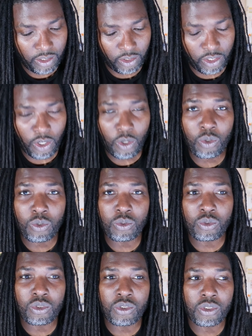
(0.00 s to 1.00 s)

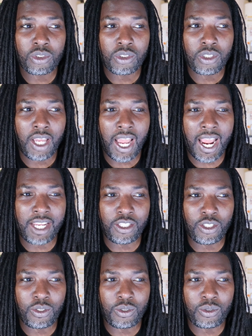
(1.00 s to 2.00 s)
Those I
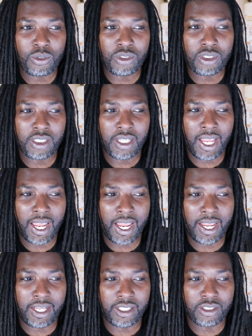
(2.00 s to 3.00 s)
used
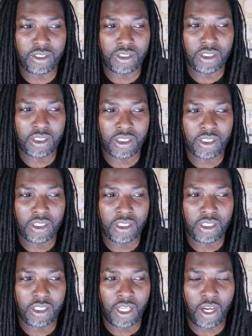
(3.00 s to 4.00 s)
as
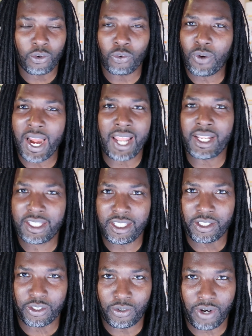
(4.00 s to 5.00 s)
a
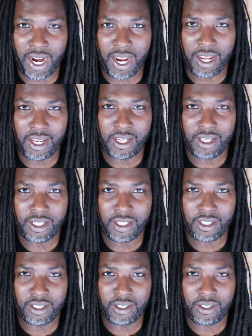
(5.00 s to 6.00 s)
rallying cry.
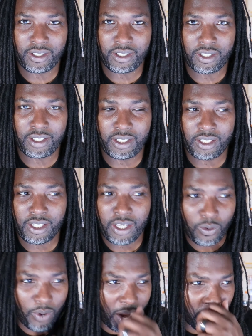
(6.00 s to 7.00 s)

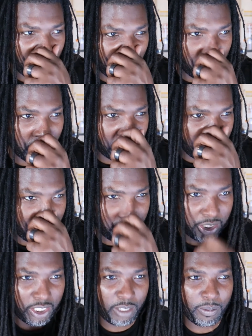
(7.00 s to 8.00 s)
Where I would go into the
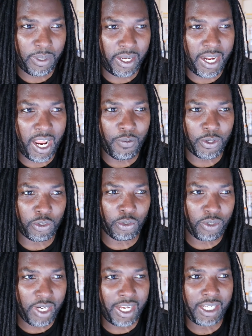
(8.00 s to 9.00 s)
gym and I would
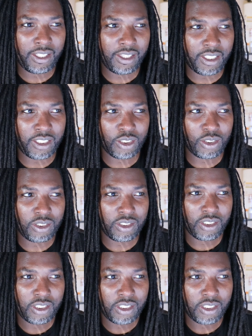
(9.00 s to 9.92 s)
create this